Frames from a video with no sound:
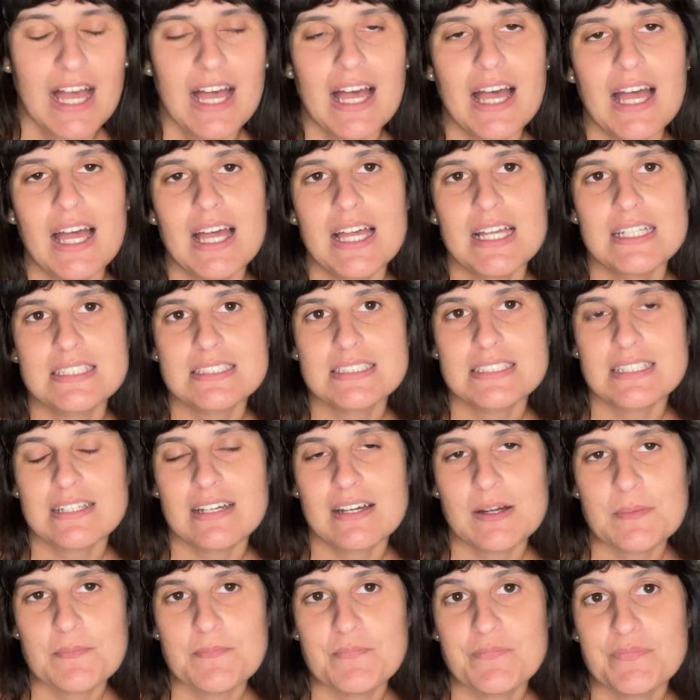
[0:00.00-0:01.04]
And
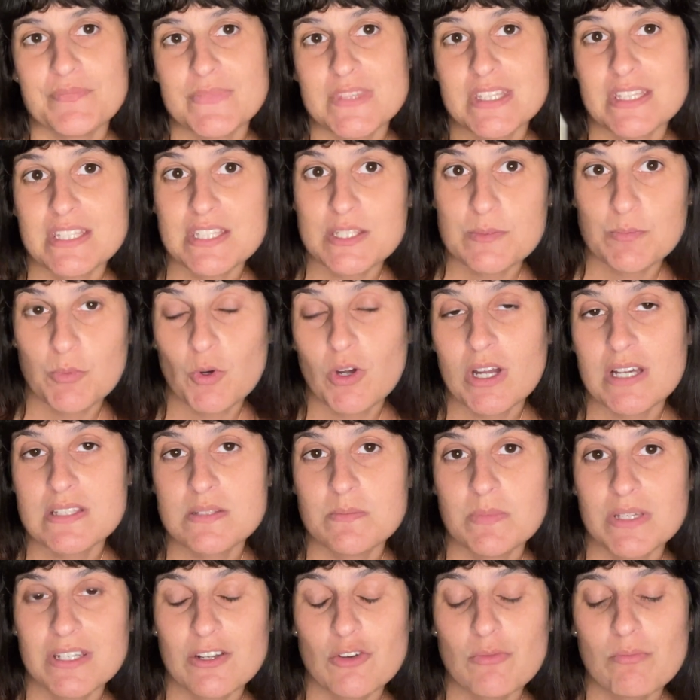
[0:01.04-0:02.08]
this book has
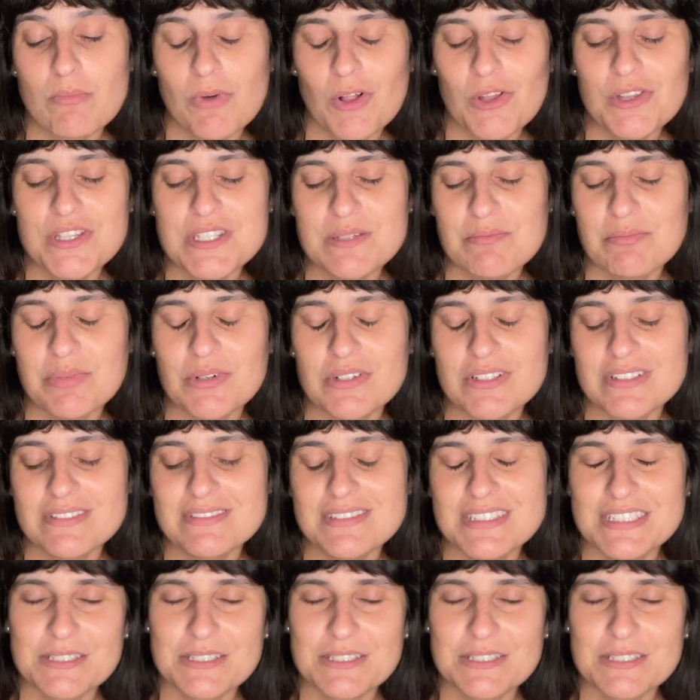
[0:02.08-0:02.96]
been on multiple